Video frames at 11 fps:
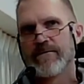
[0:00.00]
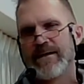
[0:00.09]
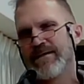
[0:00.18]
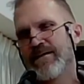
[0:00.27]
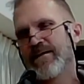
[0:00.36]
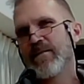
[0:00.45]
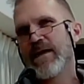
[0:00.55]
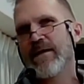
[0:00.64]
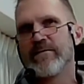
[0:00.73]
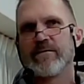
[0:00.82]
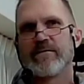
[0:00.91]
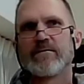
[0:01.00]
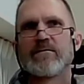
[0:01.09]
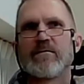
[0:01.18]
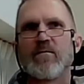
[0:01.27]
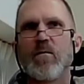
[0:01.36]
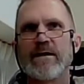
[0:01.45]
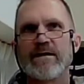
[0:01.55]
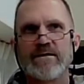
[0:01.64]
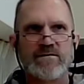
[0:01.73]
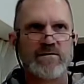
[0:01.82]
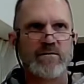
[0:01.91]
It doesn't matter what
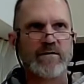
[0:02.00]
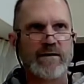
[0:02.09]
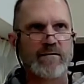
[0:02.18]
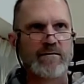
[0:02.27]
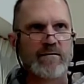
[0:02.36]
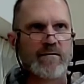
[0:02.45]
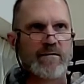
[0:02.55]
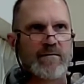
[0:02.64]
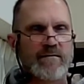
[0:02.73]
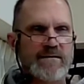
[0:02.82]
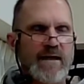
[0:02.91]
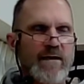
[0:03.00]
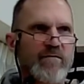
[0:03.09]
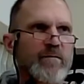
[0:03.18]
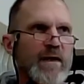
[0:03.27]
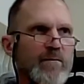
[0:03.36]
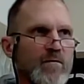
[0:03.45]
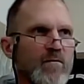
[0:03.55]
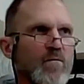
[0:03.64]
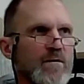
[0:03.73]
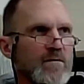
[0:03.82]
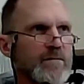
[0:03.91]
he's doing. The Tower of Babel
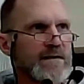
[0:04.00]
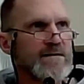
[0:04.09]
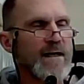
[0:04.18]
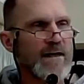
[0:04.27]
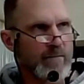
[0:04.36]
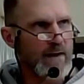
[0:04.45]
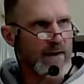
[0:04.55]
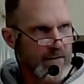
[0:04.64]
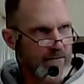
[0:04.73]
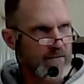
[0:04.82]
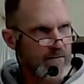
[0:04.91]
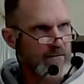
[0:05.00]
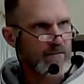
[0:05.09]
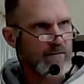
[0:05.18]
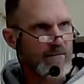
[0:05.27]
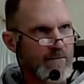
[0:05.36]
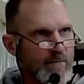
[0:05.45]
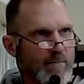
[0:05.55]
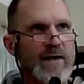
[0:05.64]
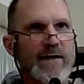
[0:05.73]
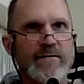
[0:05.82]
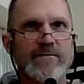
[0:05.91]
will be dynamited
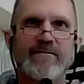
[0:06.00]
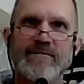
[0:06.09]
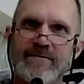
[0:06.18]
by